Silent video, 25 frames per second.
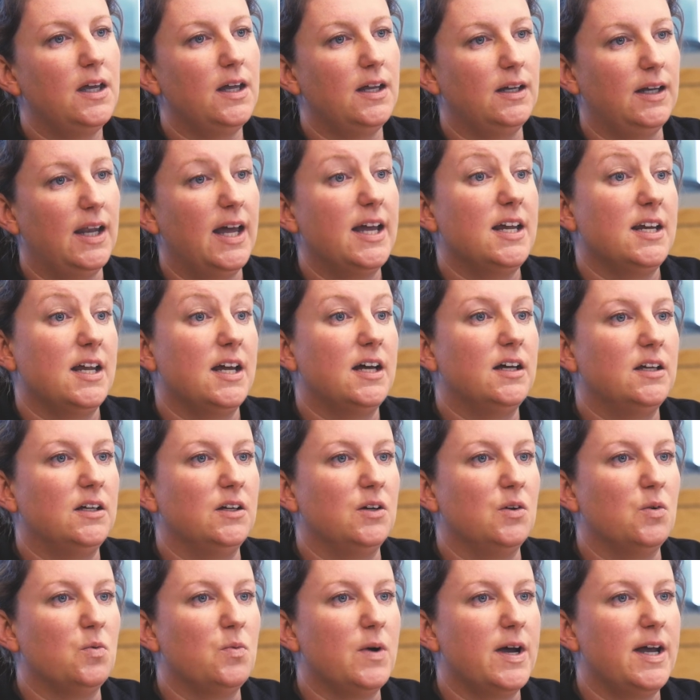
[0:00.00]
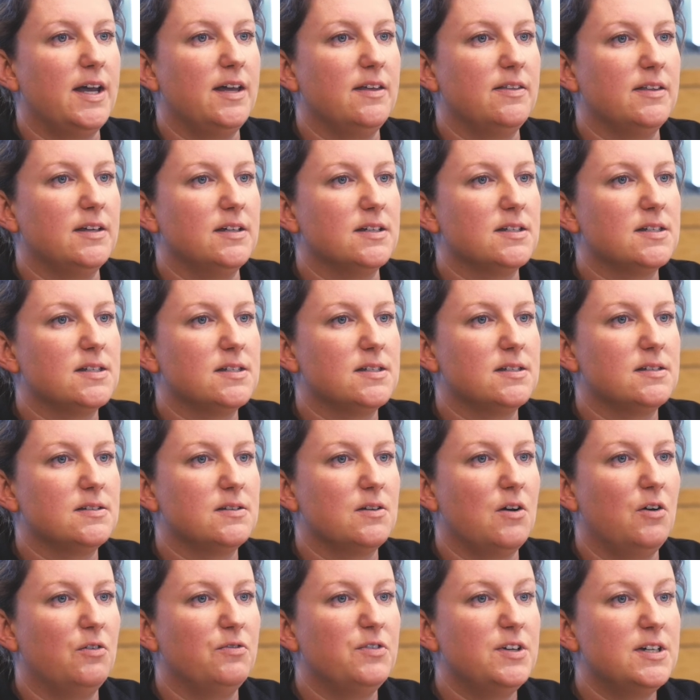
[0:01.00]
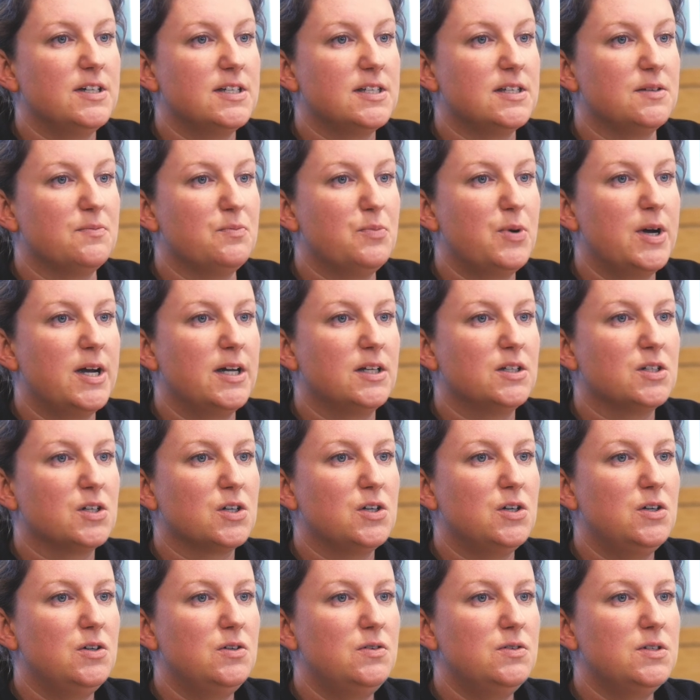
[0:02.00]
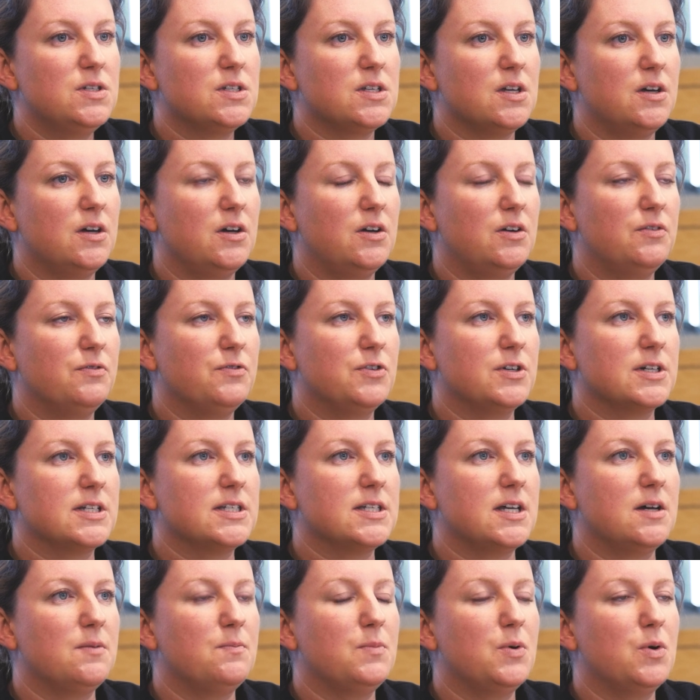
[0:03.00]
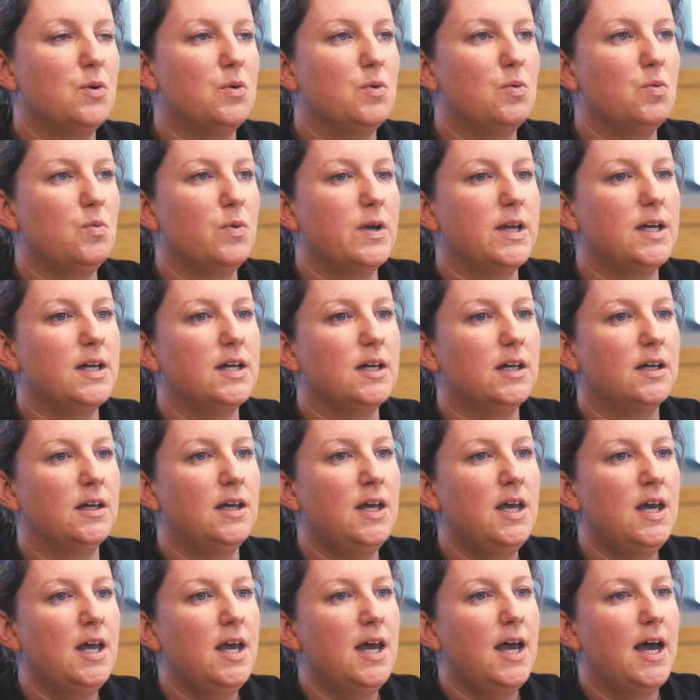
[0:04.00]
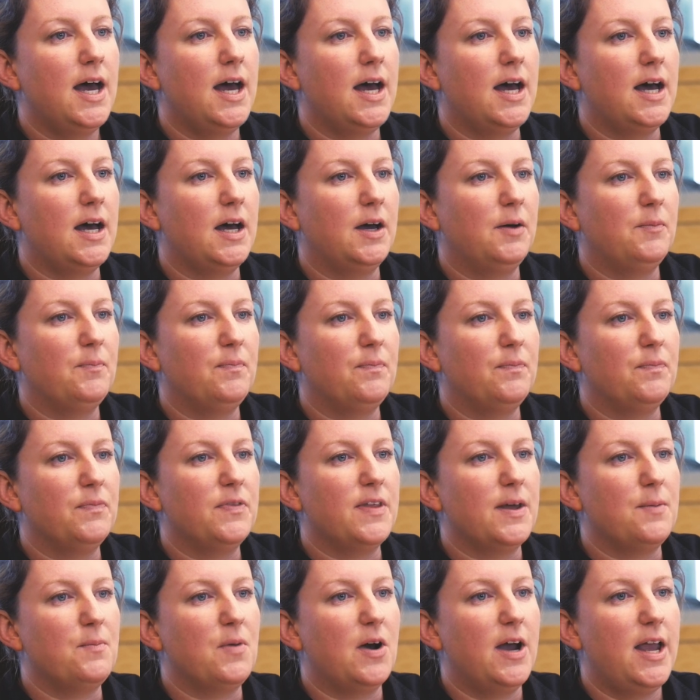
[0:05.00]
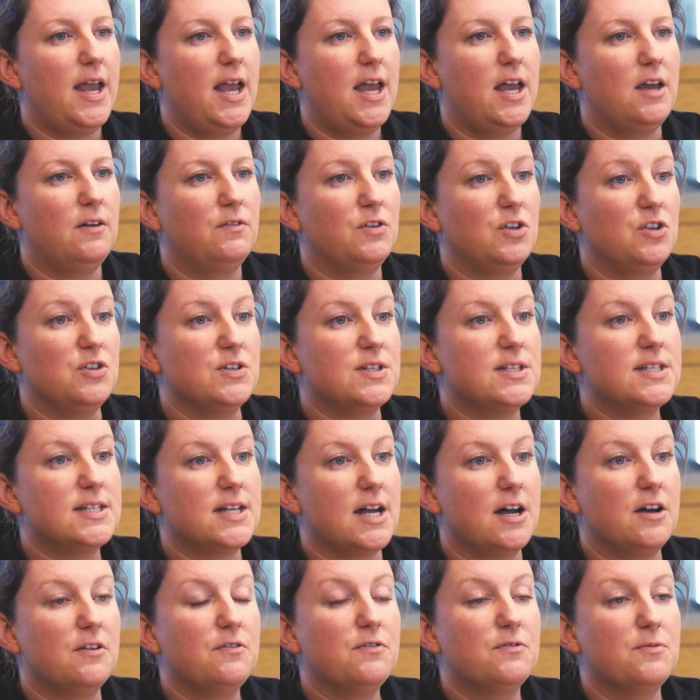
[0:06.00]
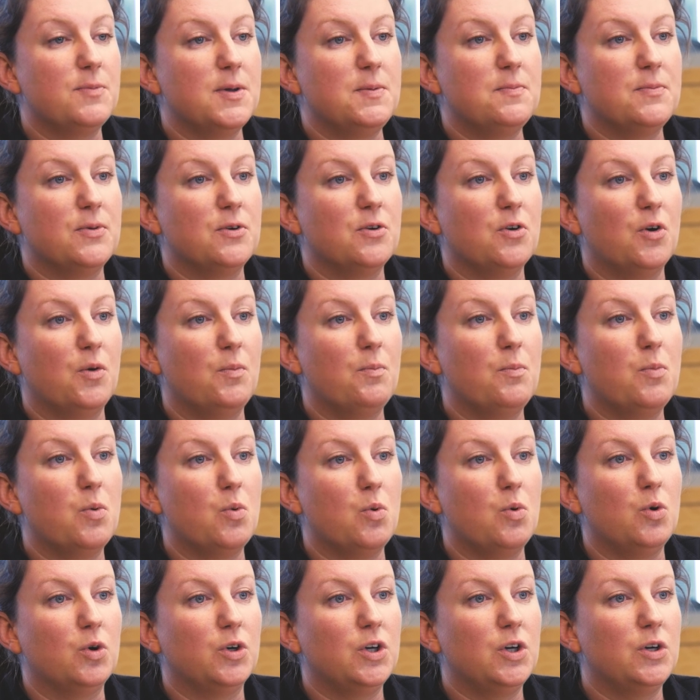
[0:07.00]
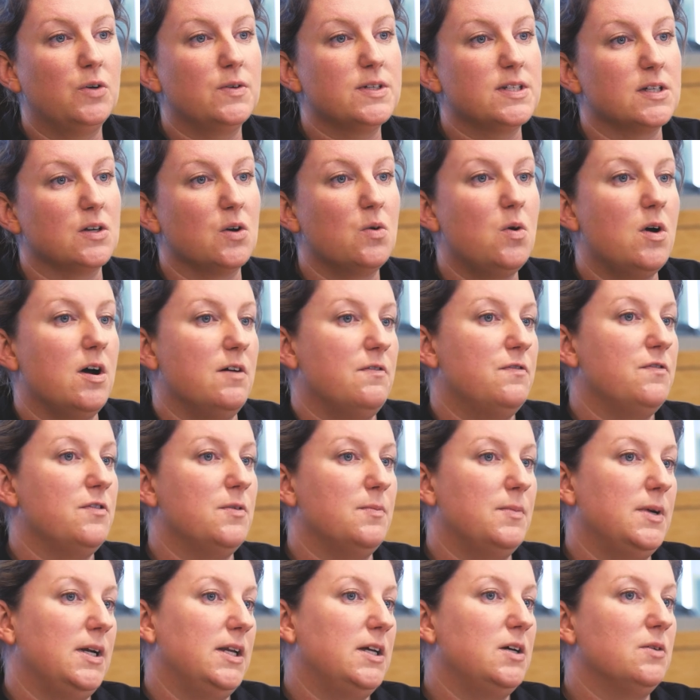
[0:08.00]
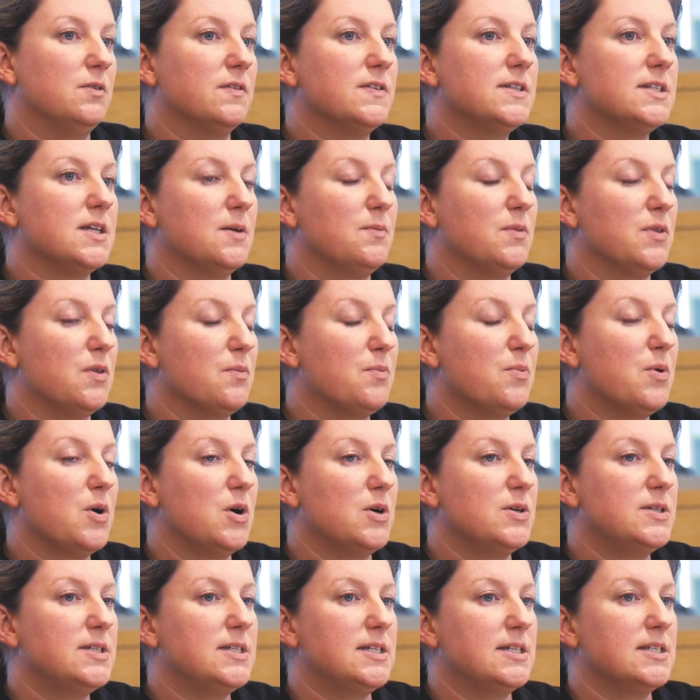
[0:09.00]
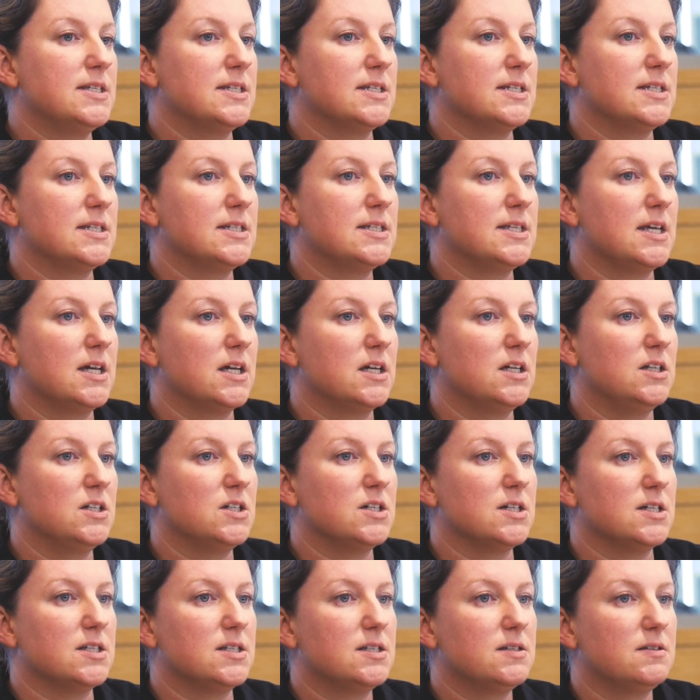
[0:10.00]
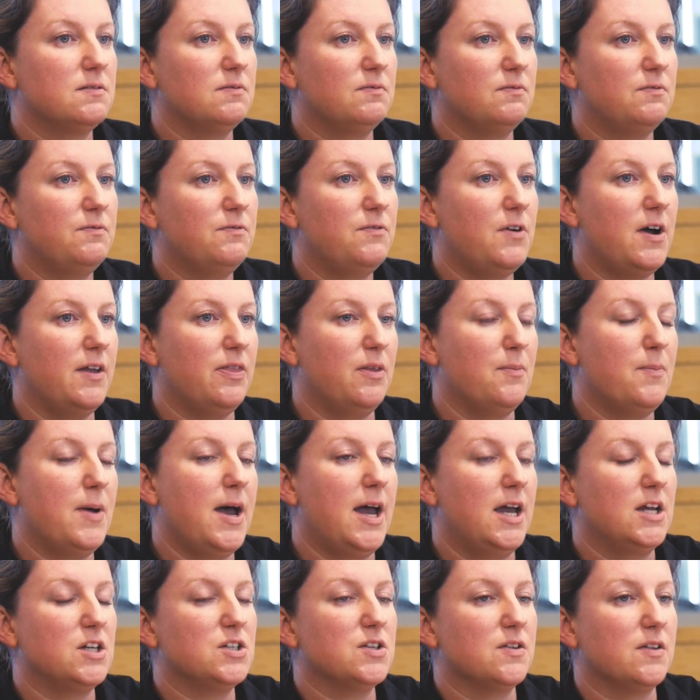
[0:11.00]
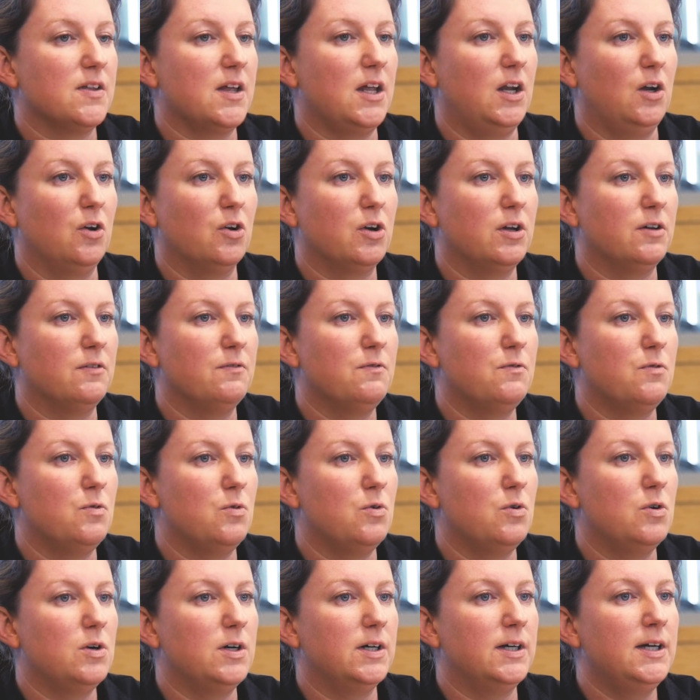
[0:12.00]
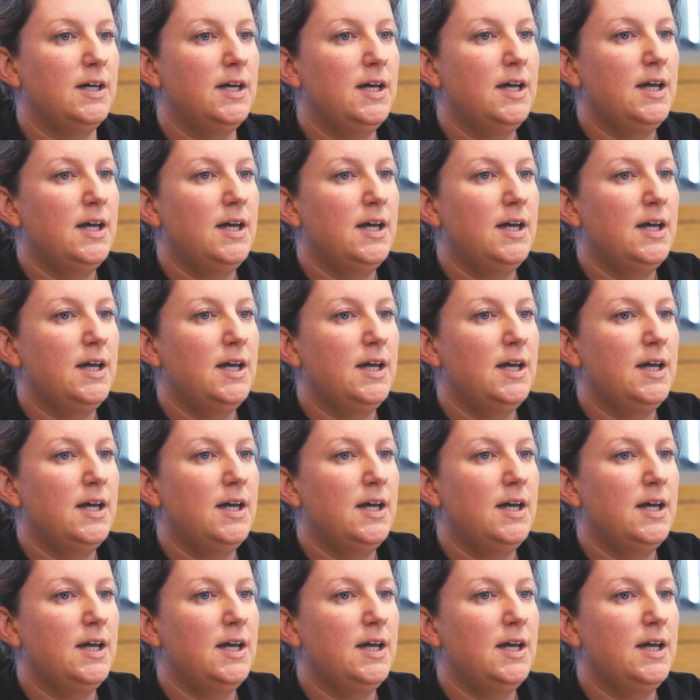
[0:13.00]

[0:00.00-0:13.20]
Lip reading: laid out in a way that's obvious and practical. So for example, where they might have a new staff member on board who isn't quite familiar with some of the processes, they can just find the page that they're looking for,